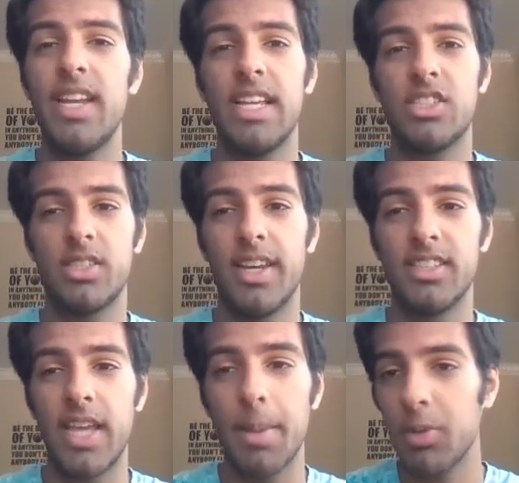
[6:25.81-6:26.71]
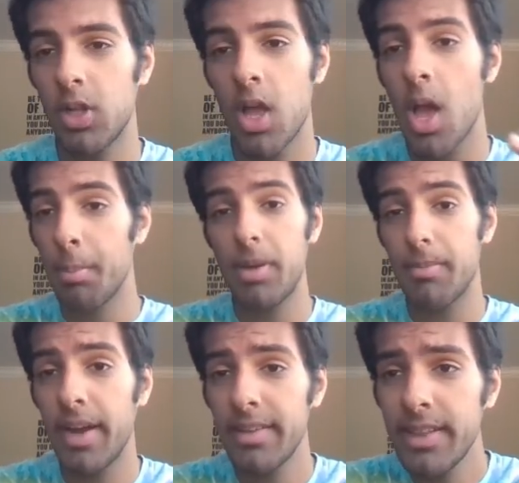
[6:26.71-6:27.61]
It's just an example, but
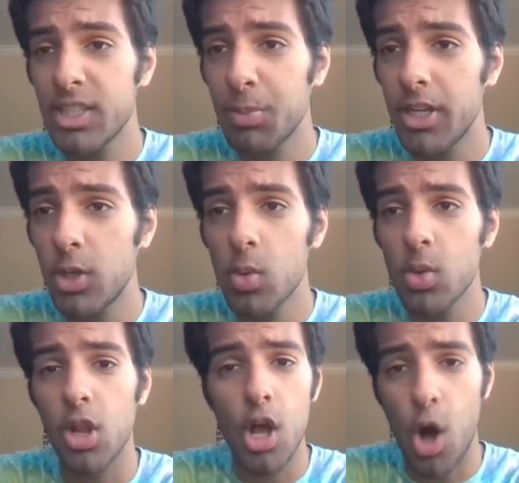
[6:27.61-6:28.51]
I think that's pretty cool.